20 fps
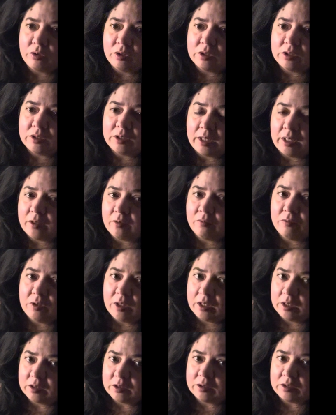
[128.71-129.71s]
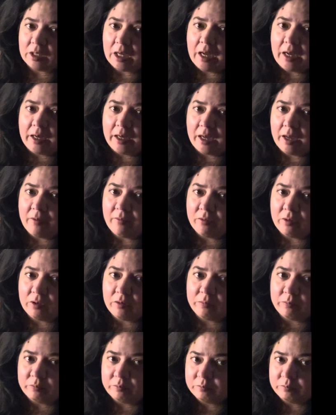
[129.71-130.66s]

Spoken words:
the sake of this, I have a